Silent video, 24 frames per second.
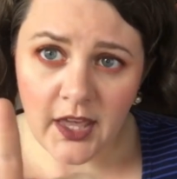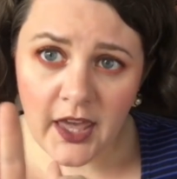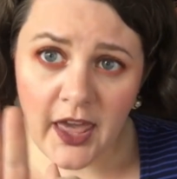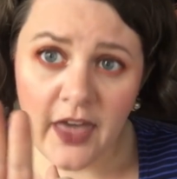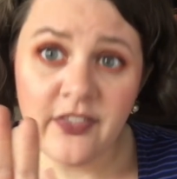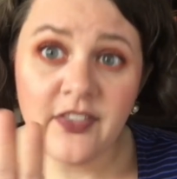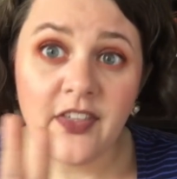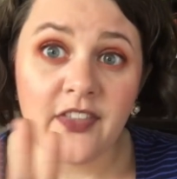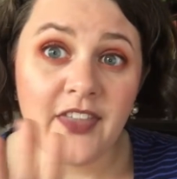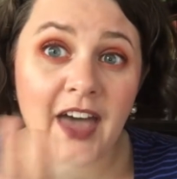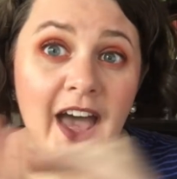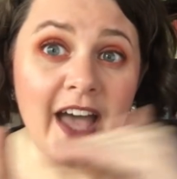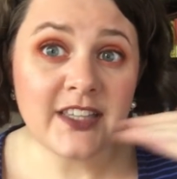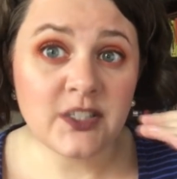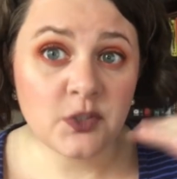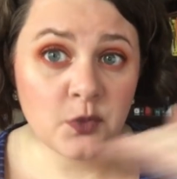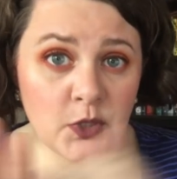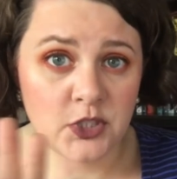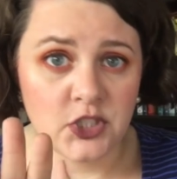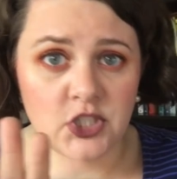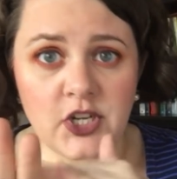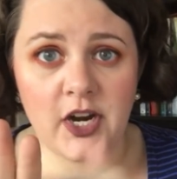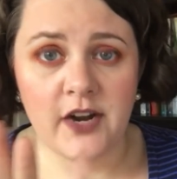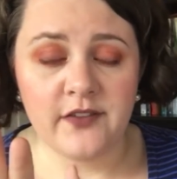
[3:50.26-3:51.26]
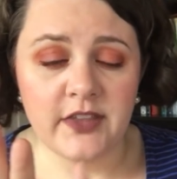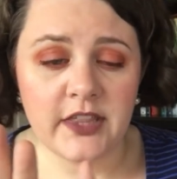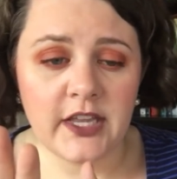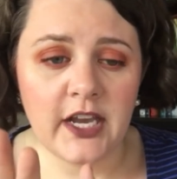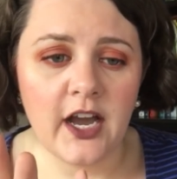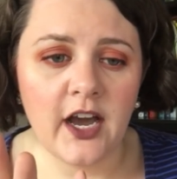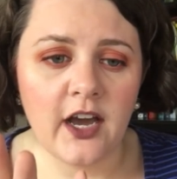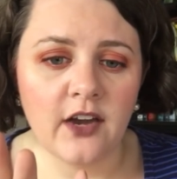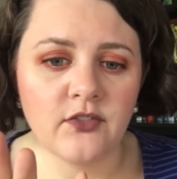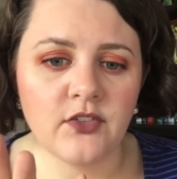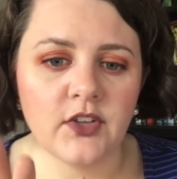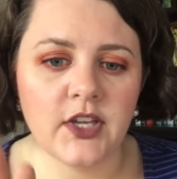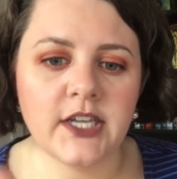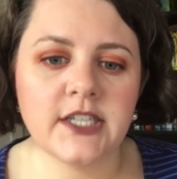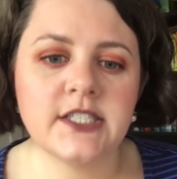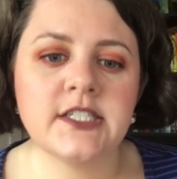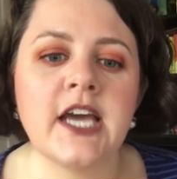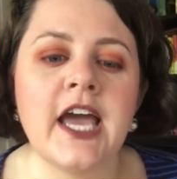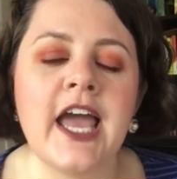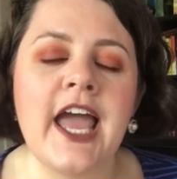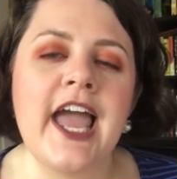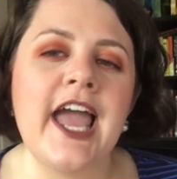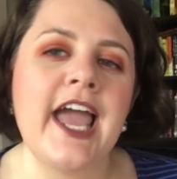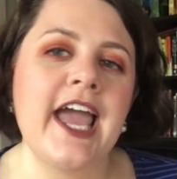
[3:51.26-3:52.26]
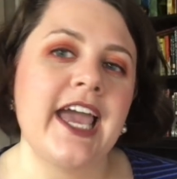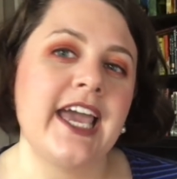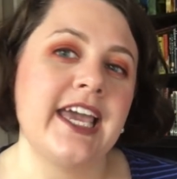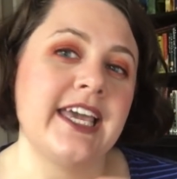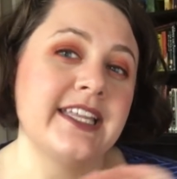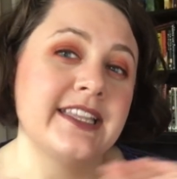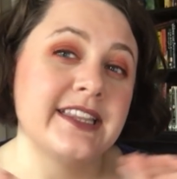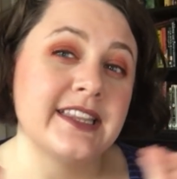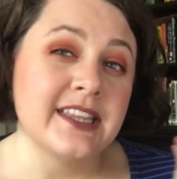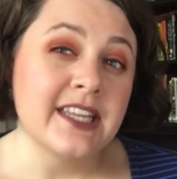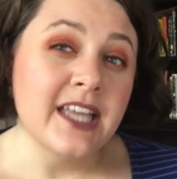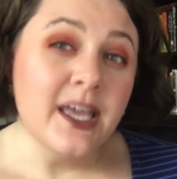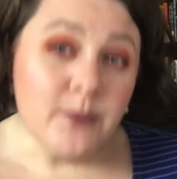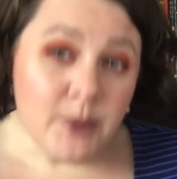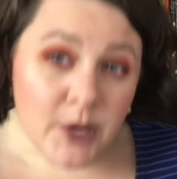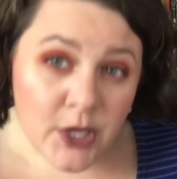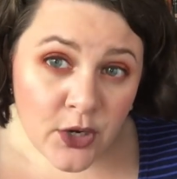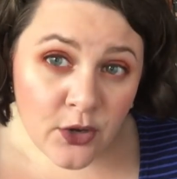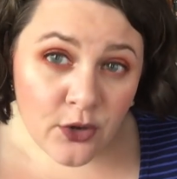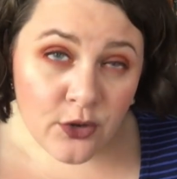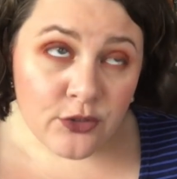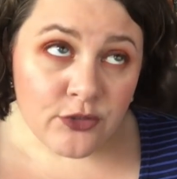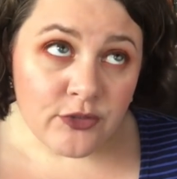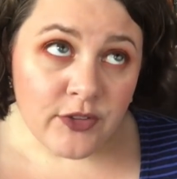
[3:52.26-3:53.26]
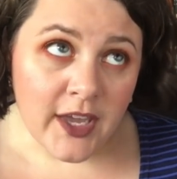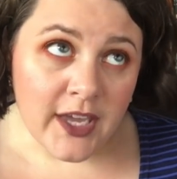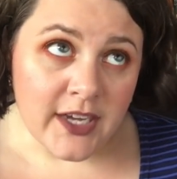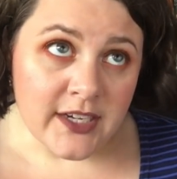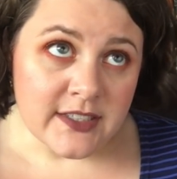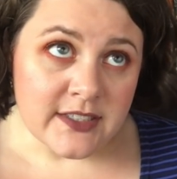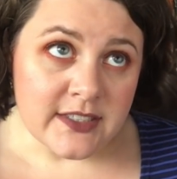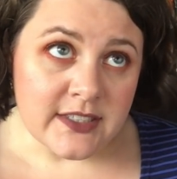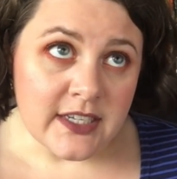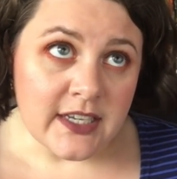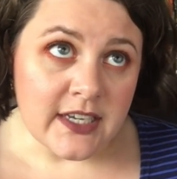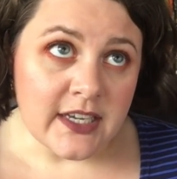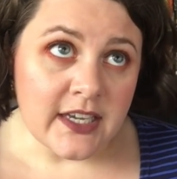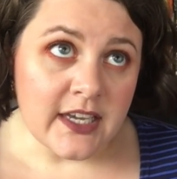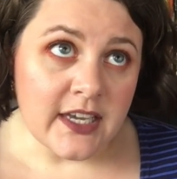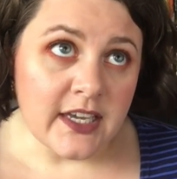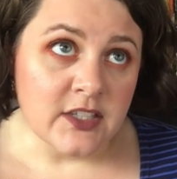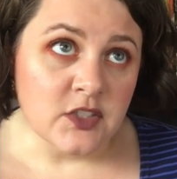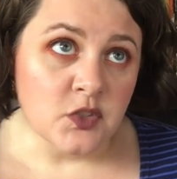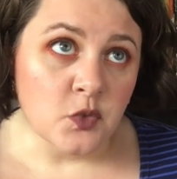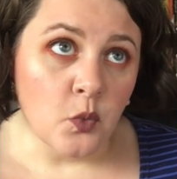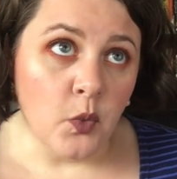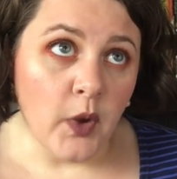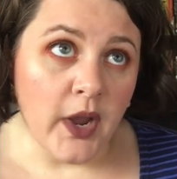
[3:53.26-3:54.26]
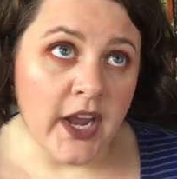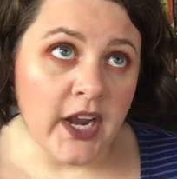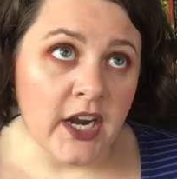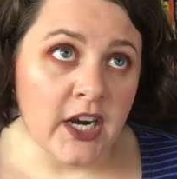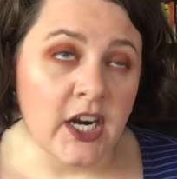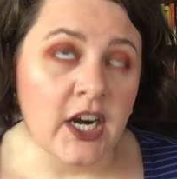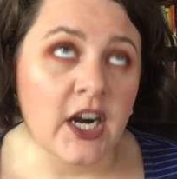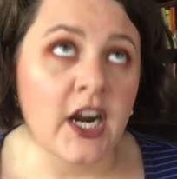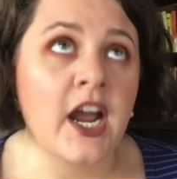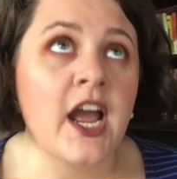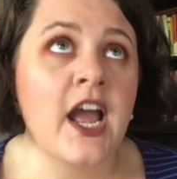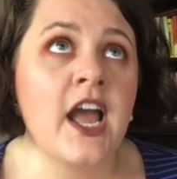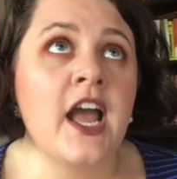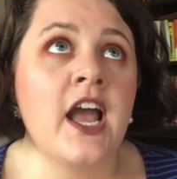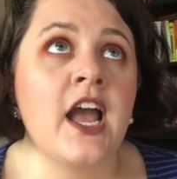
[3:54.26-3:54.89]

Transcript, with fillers: and then that's what's driving the conflict a liminal fantasy is where